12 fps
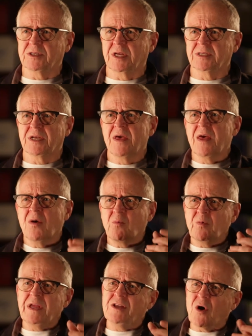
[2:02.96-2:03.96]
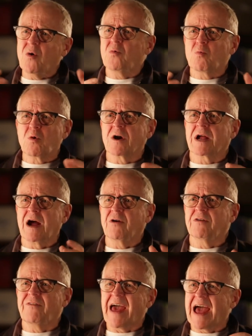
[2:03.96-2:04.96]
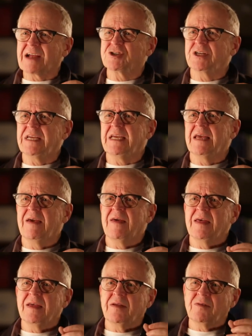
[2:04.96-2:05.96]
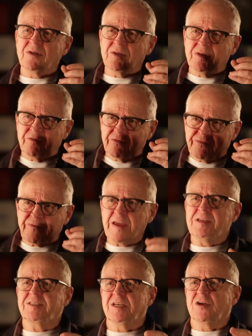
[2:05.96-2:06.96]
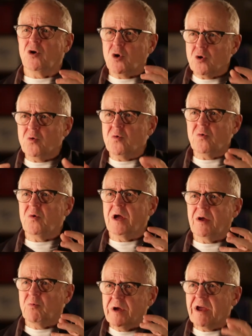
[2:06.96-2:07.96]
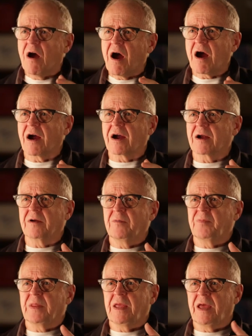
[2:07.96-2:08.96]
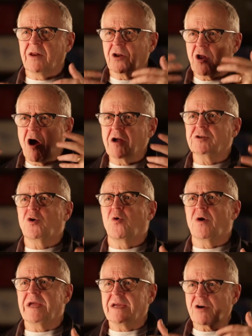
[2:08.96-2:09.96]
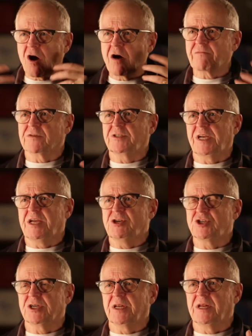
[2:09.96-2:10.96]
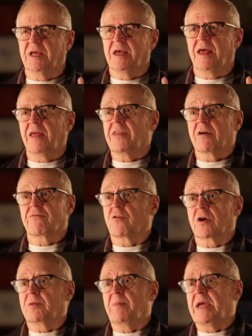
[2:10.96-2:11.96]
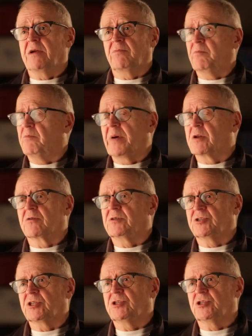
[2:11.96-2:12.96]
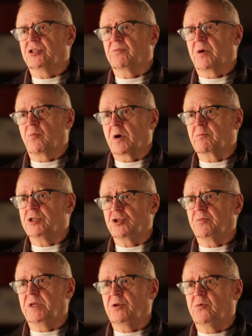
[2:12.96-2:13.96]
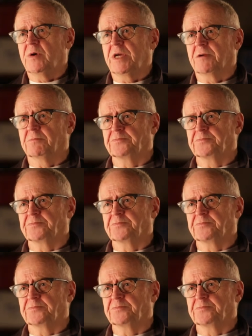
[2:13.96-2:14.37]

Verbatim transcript: in a sense. We don't work out of actually facing who we are in an ongoing conversation and therefore can make better decisions about what we should be doing.